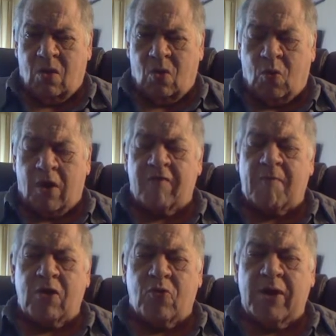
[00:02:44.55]
One of my
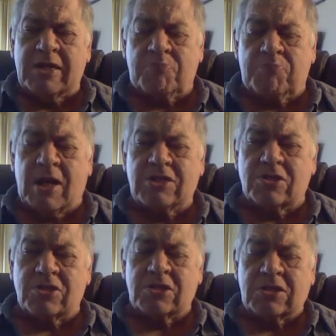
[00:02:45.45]
greatest
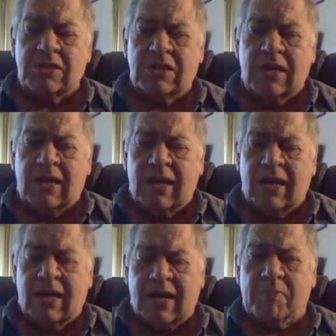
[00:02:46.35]
pleasures,
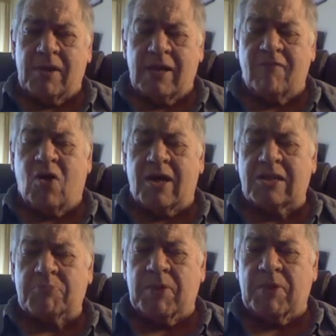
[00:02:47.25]
and I believe God's
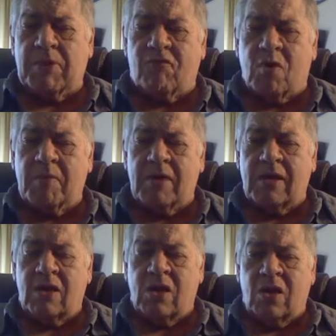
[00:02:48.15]
plan for me
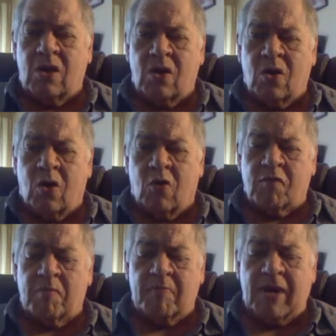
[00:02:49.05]
over
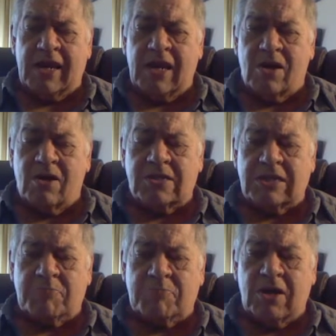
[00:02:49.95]
many years, has
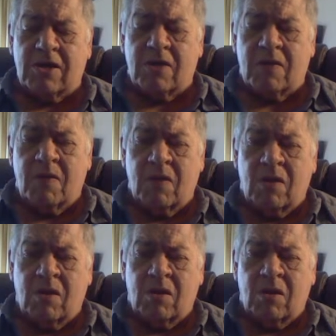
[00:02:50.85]
been to
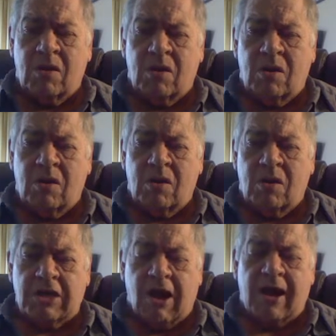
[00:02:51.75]
preach
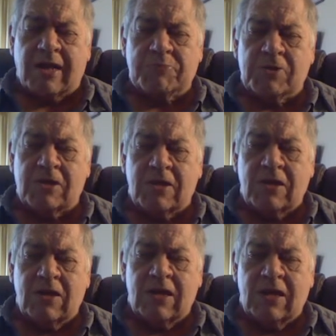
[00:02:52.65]
the gospel.
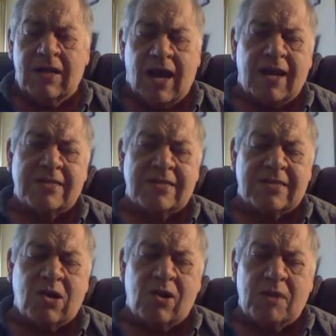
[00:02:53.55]
Not
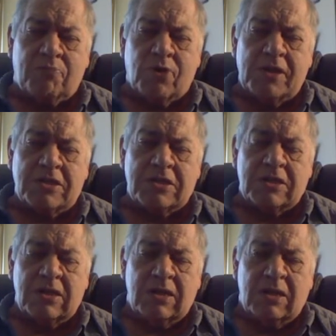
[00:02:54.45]
necessarily preach,
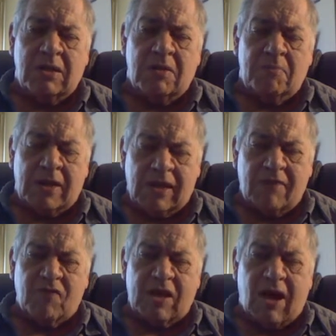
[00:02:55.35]
but live
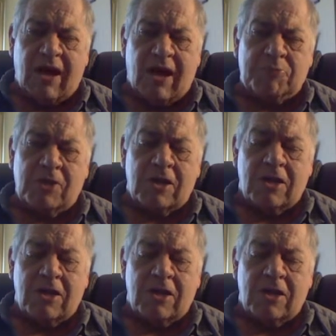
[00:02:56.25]
the gospel